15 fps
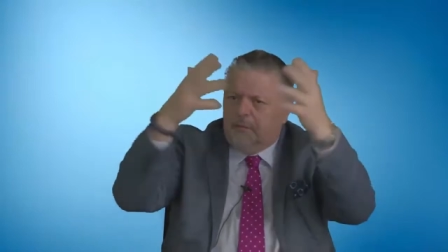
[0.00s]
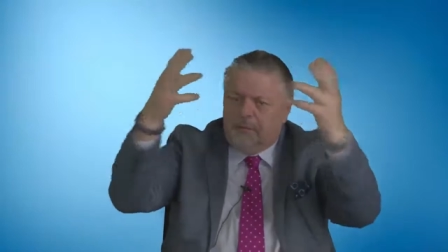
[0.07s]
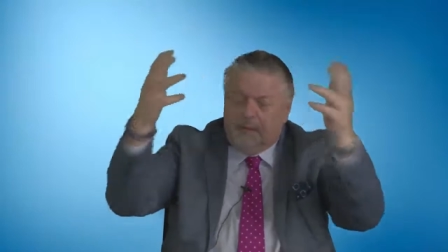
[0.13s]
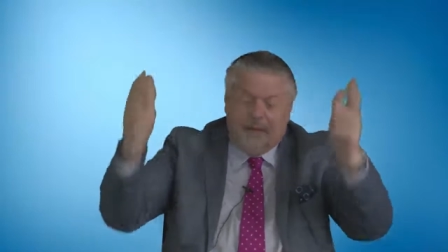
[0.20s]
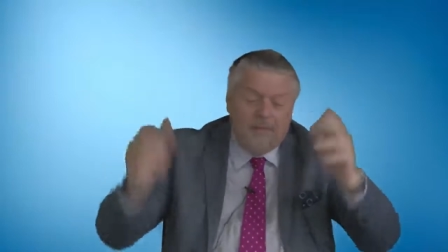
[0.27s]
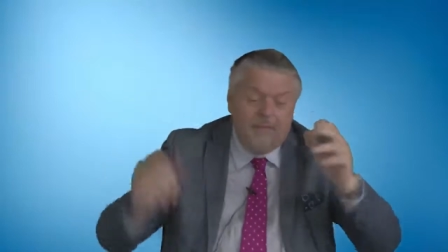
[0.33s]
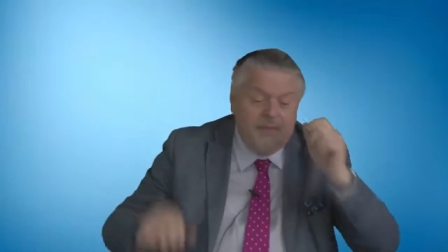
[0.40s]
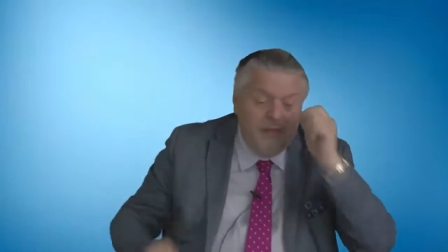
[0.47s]

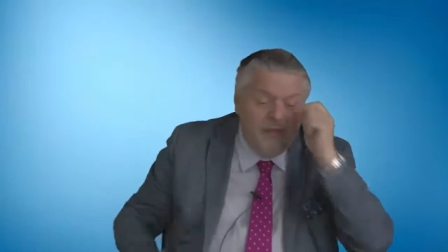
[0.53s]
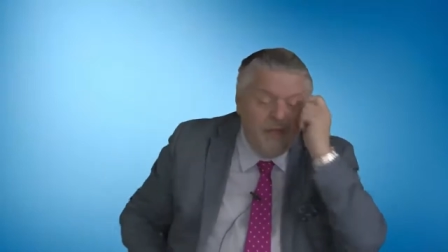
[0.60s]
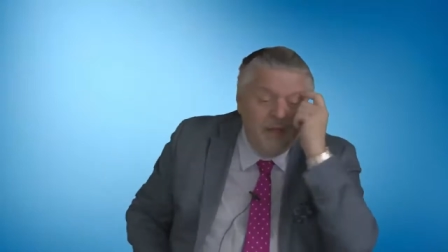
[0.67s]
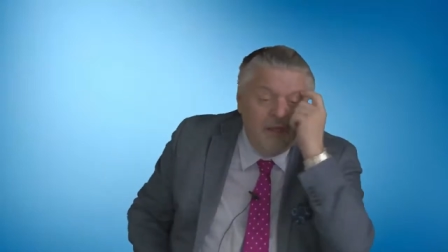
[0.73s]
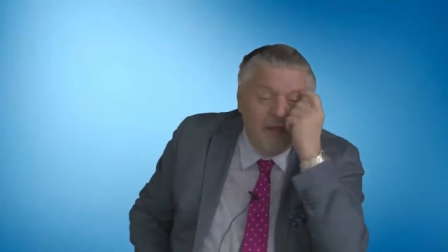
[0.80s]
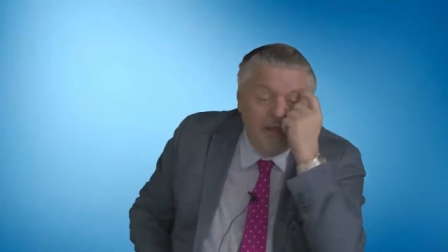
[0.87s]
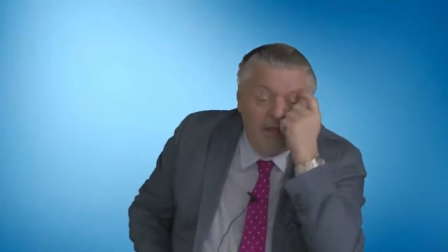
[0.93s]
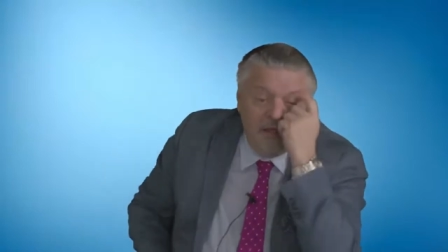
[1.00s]
blah.
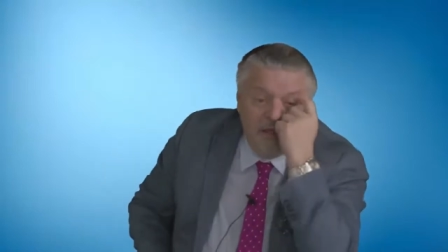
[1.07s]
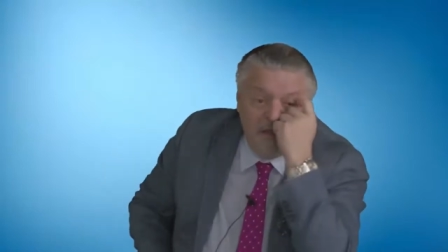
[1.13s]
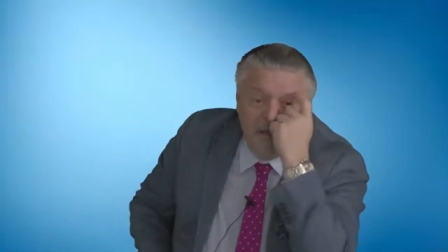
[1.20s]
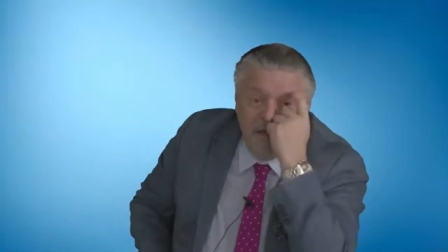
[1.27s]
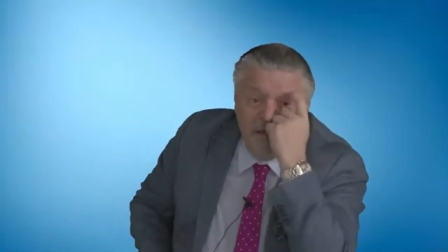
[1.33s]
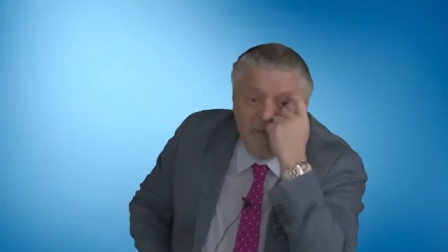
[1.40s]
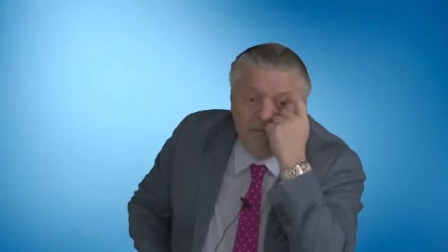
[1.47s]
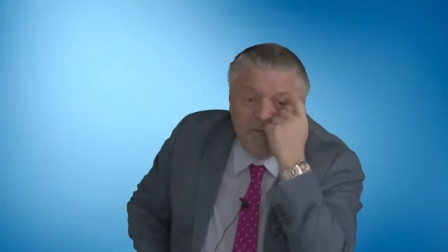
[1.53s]

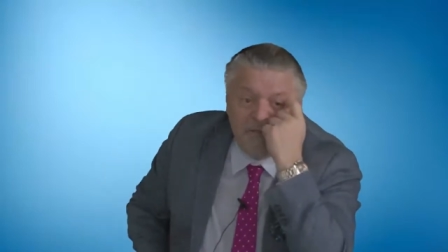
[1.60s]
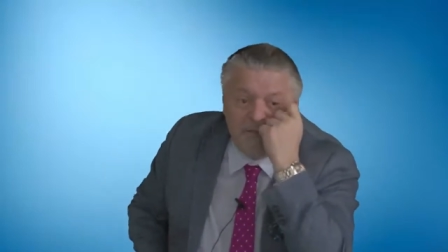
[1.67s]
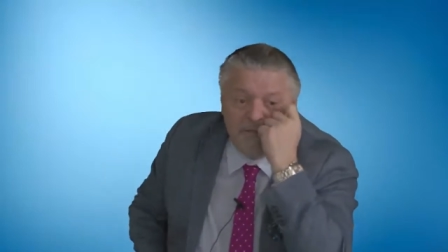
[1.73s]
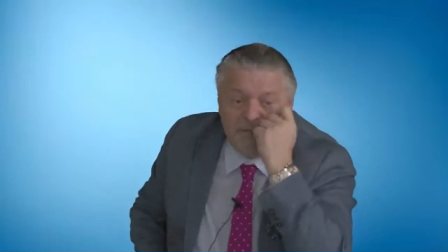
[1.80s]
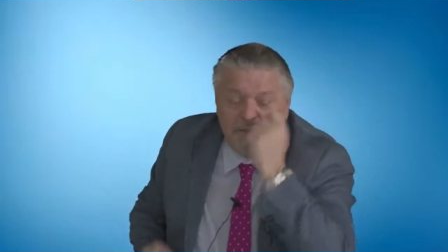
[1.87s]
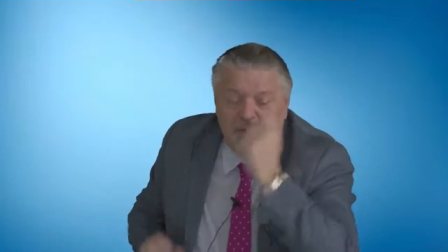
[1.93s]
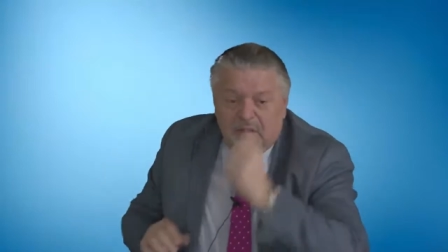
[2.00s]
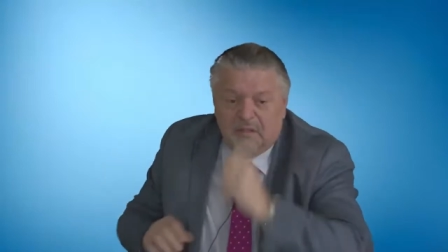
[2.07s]
Um,